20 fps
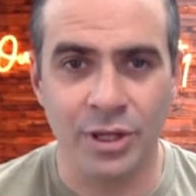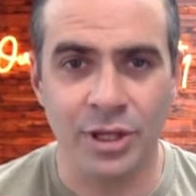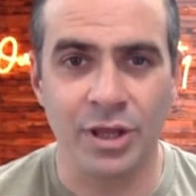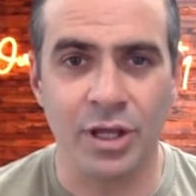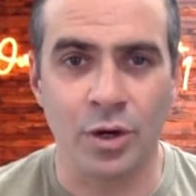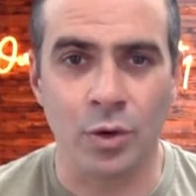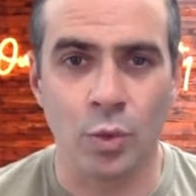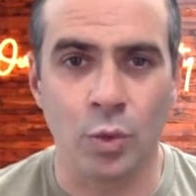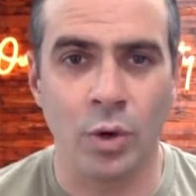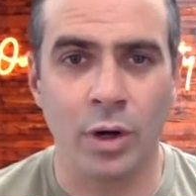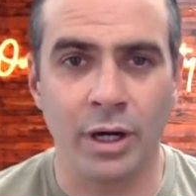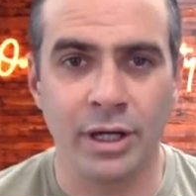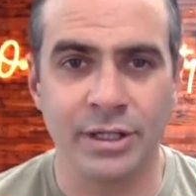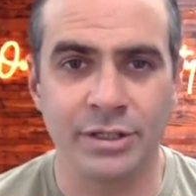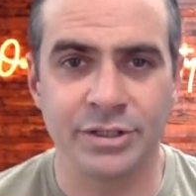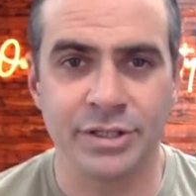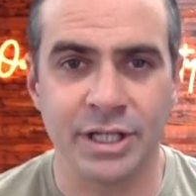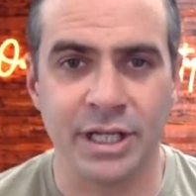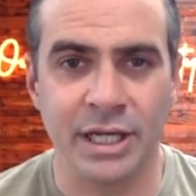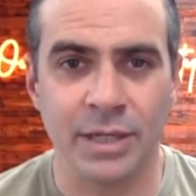than there
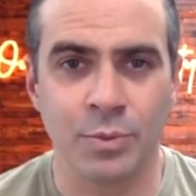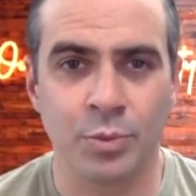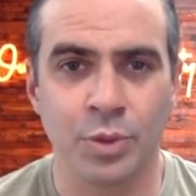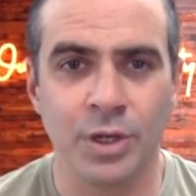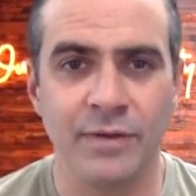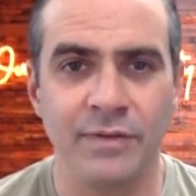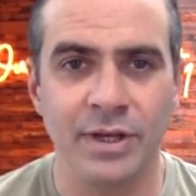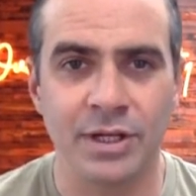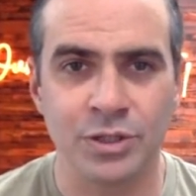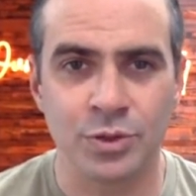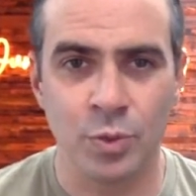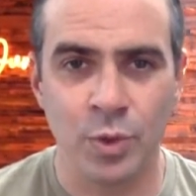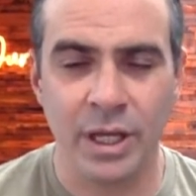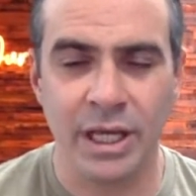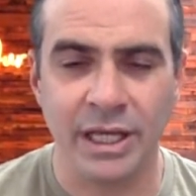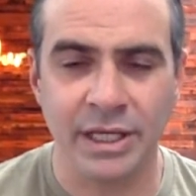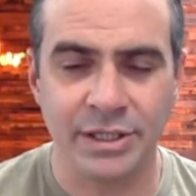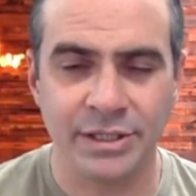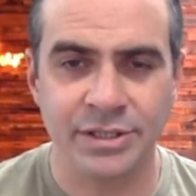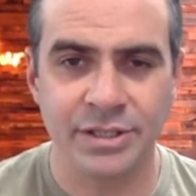was in previous
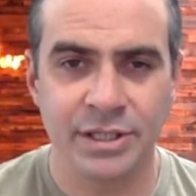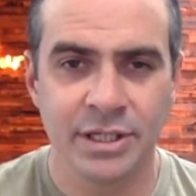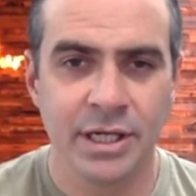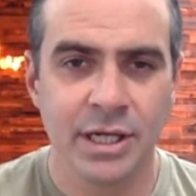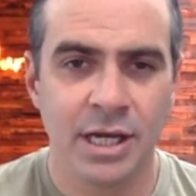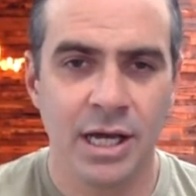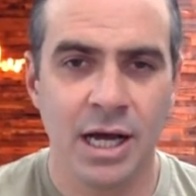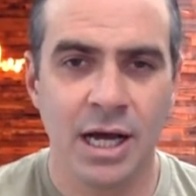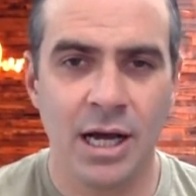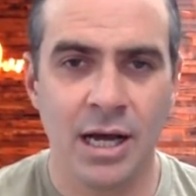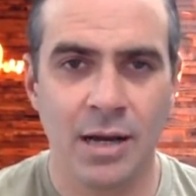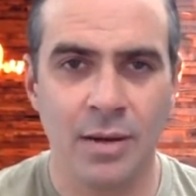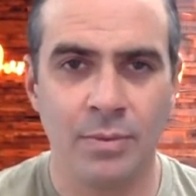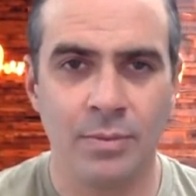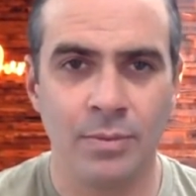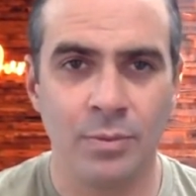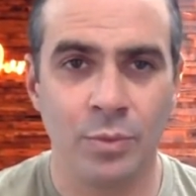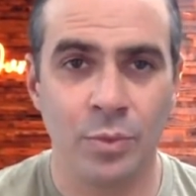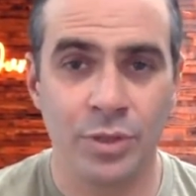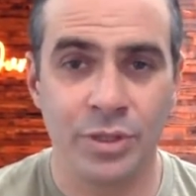weeks,
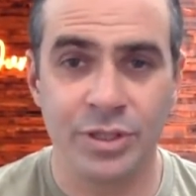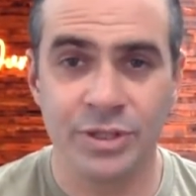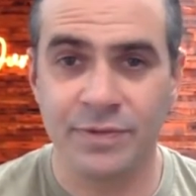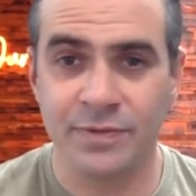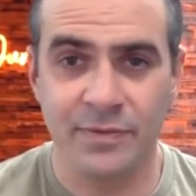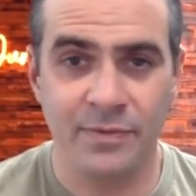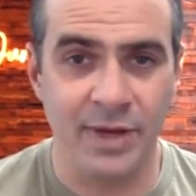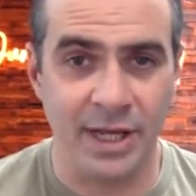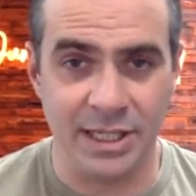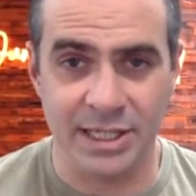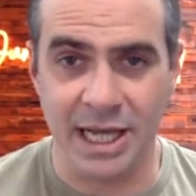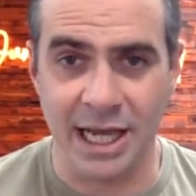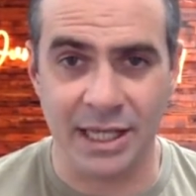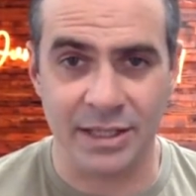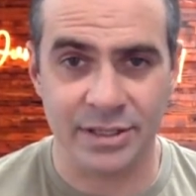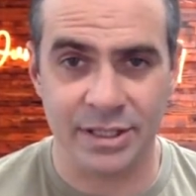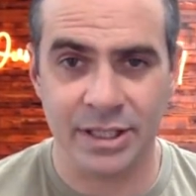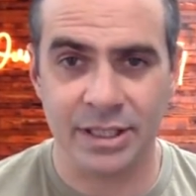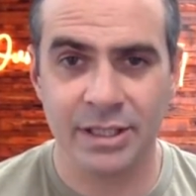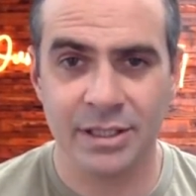which is
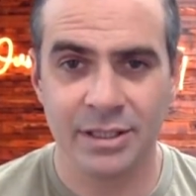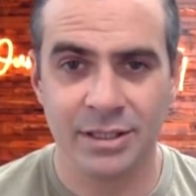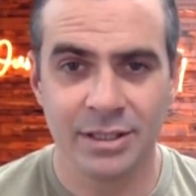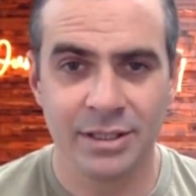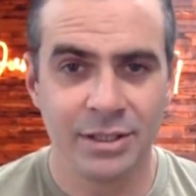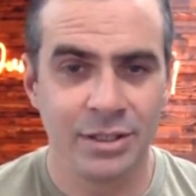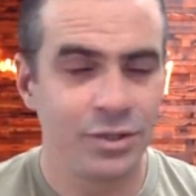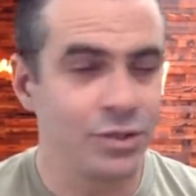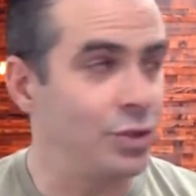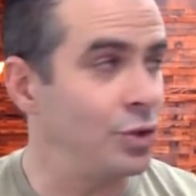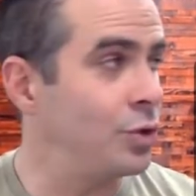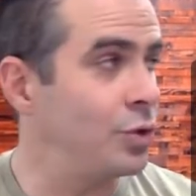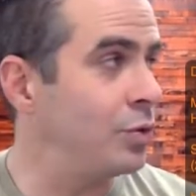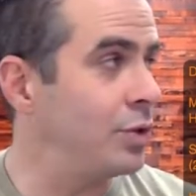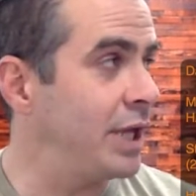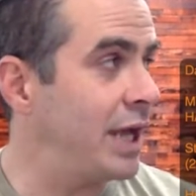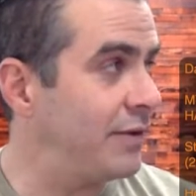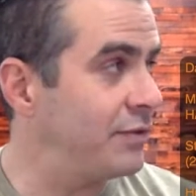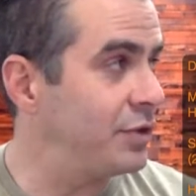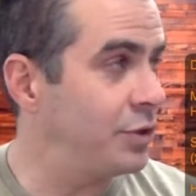fantastic. So you
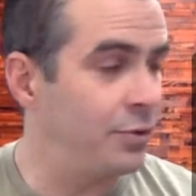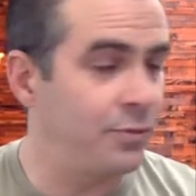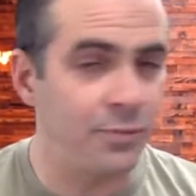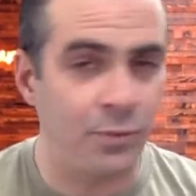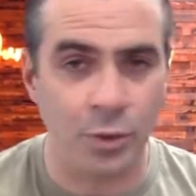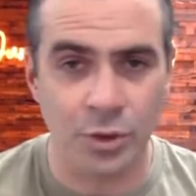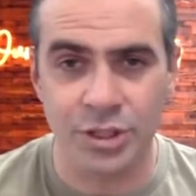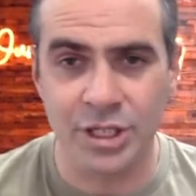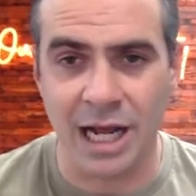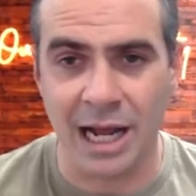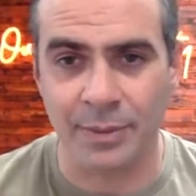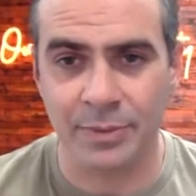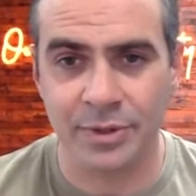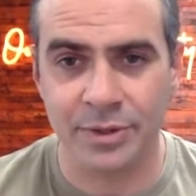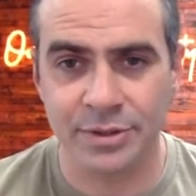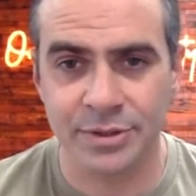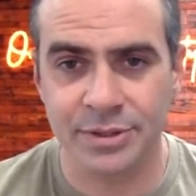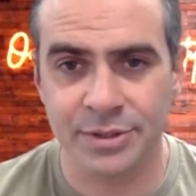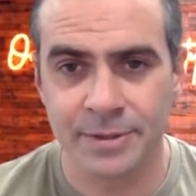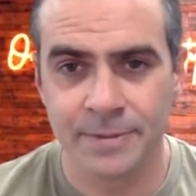only have to do 4
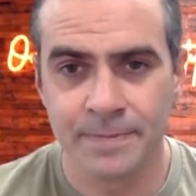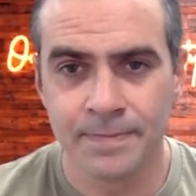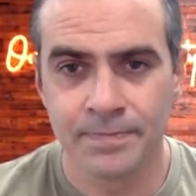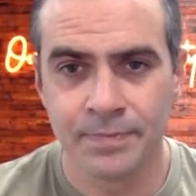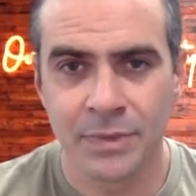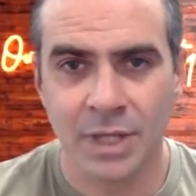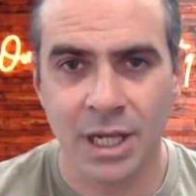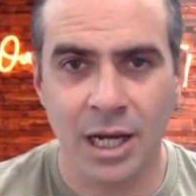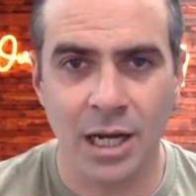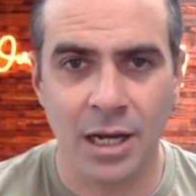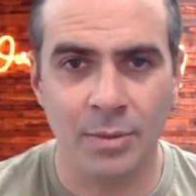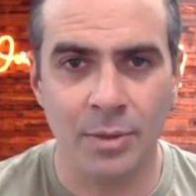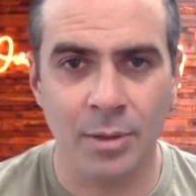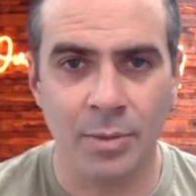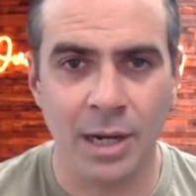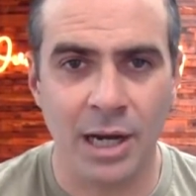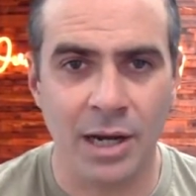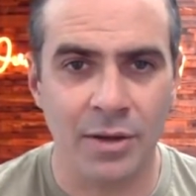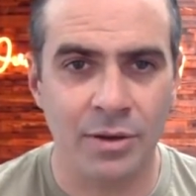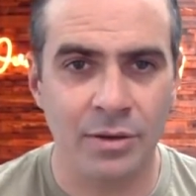chapters,
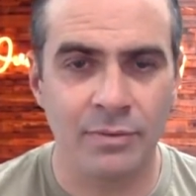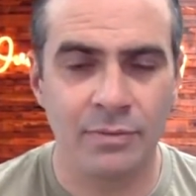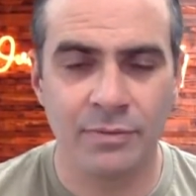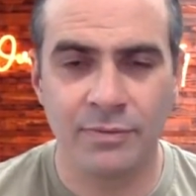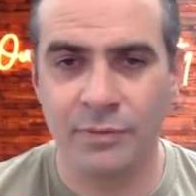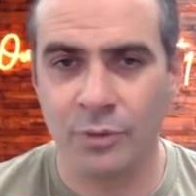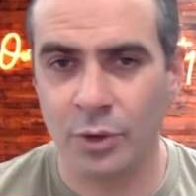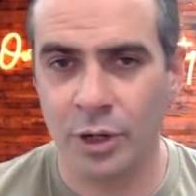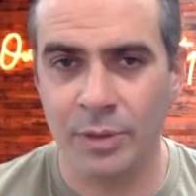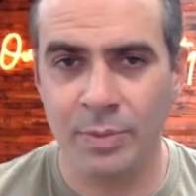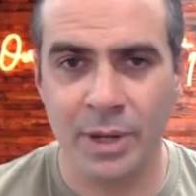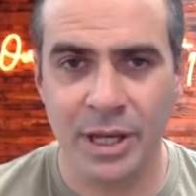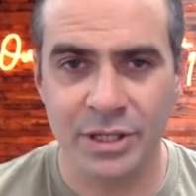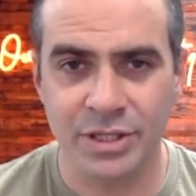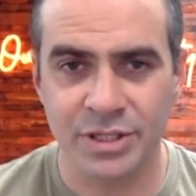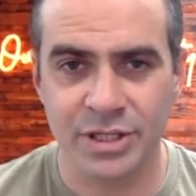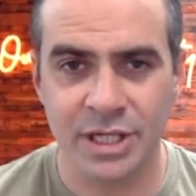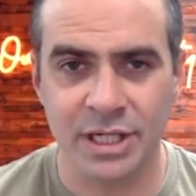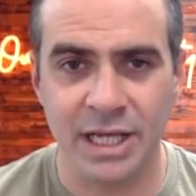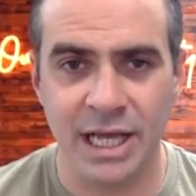about 40
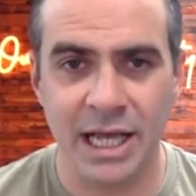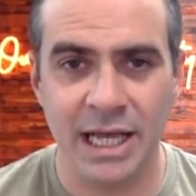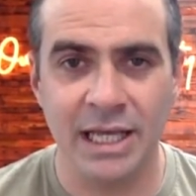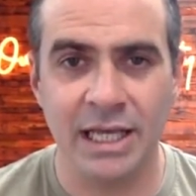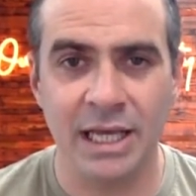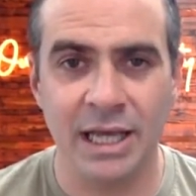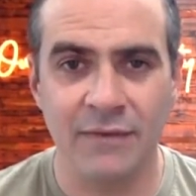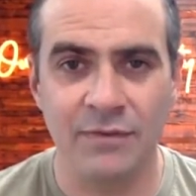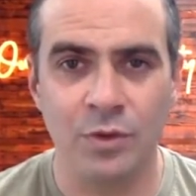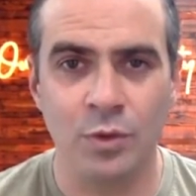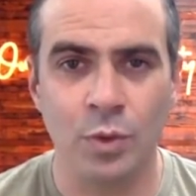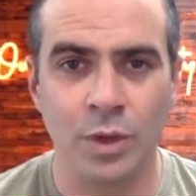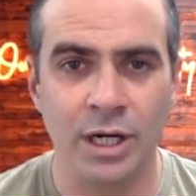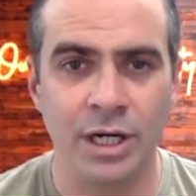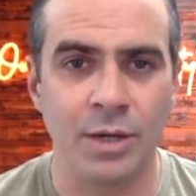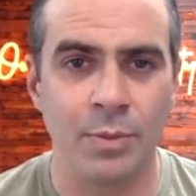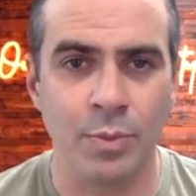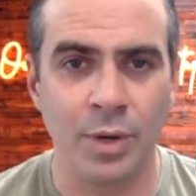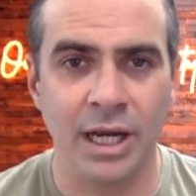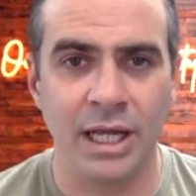pages a day if you wanted
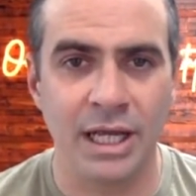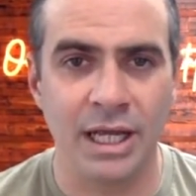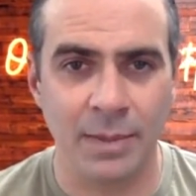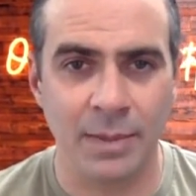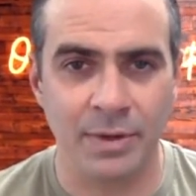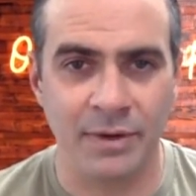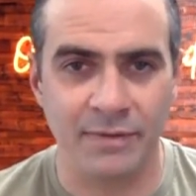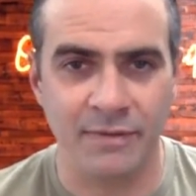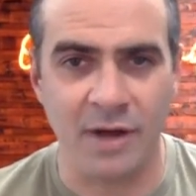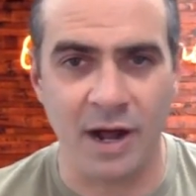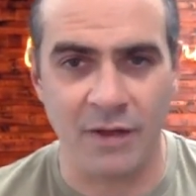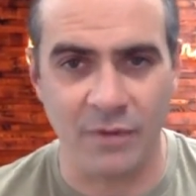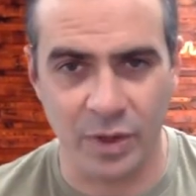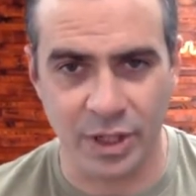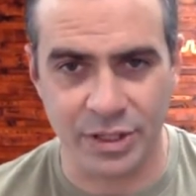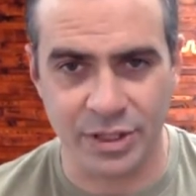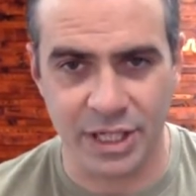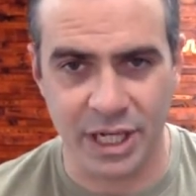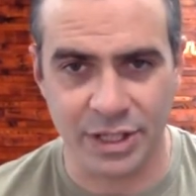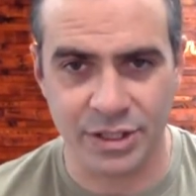to break it up into
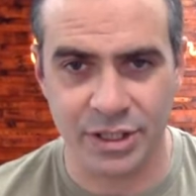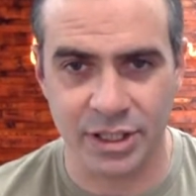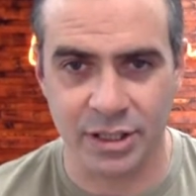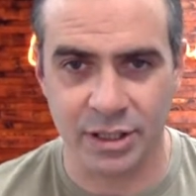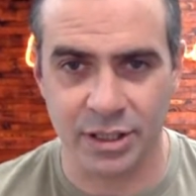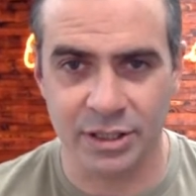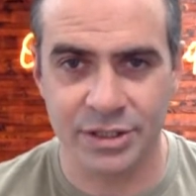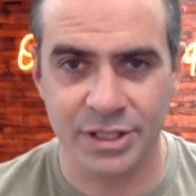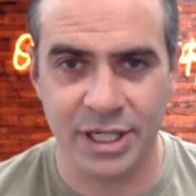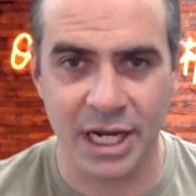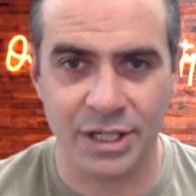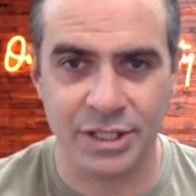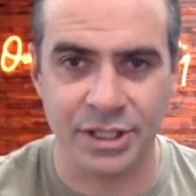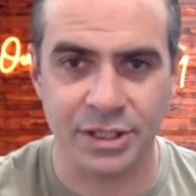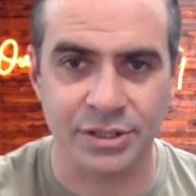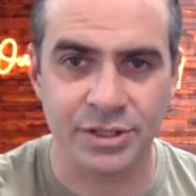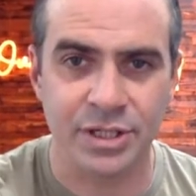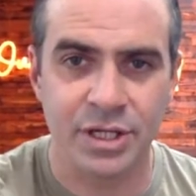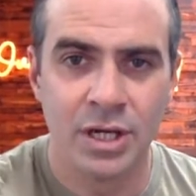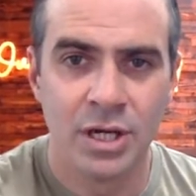5-week
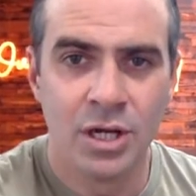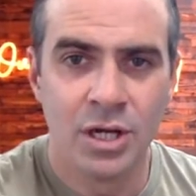sections.